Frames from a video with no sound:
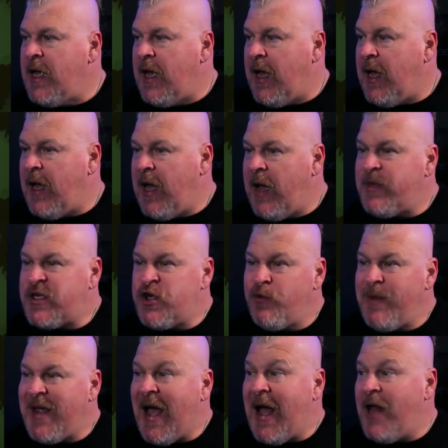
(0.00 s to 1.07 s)
Uh, I'm
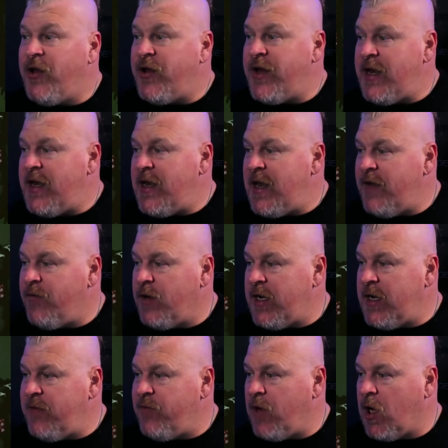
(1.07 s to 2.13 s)
assuming I'll never
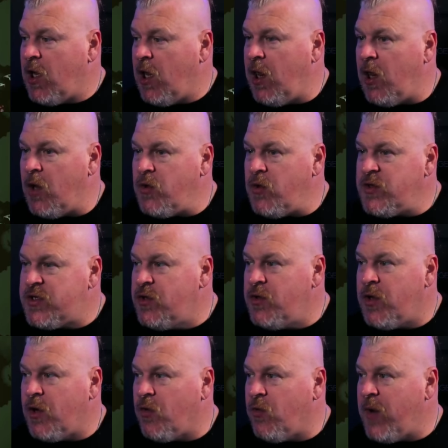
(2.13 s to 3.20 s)
get even close to
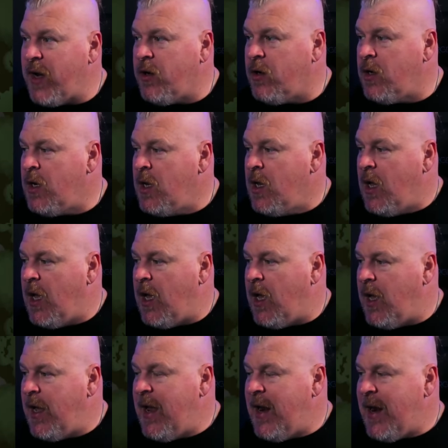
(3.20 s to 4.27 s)
the record,
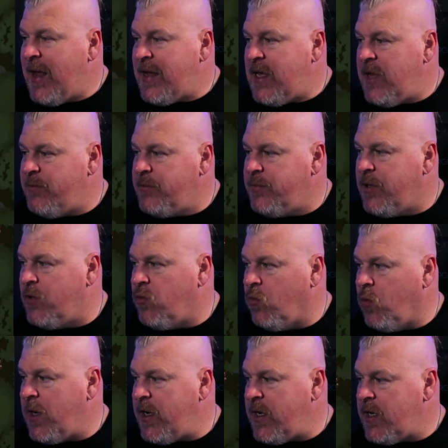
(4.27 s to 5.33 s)
uh, and I keep
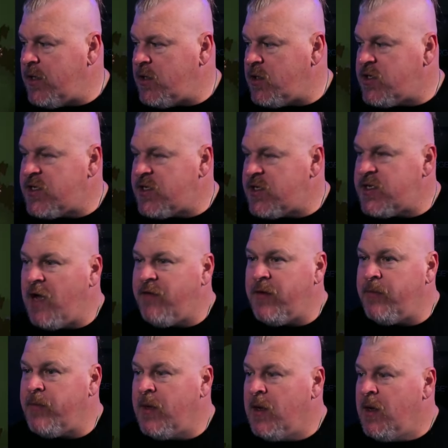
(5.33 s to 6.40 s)
running into stuff
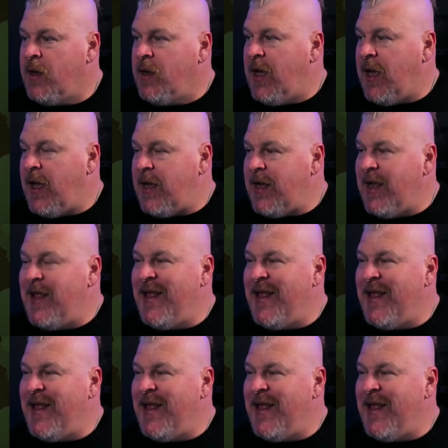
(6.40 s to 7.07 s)
and uh,